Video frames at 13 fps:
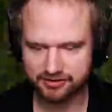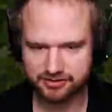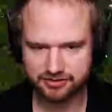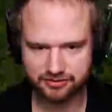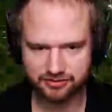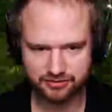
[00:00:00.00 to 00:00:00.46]

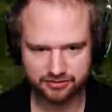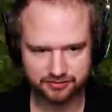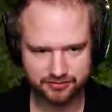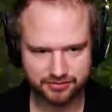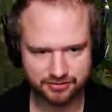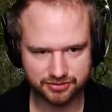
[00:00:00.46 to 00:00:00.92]
to
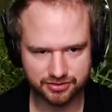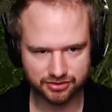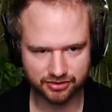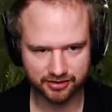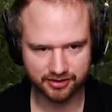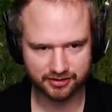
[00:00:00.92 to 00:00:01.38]

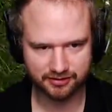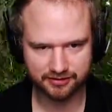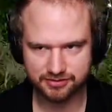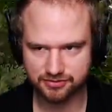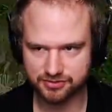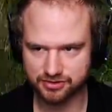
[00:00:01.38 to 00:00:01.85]
join
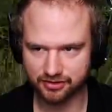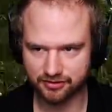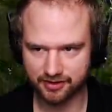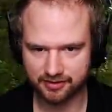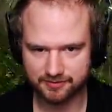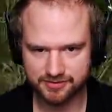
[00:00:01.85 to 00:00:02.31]

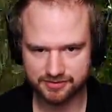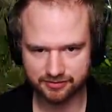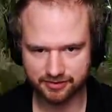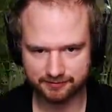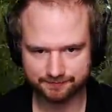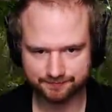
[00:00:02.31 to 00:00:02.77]
that. I'm sorry.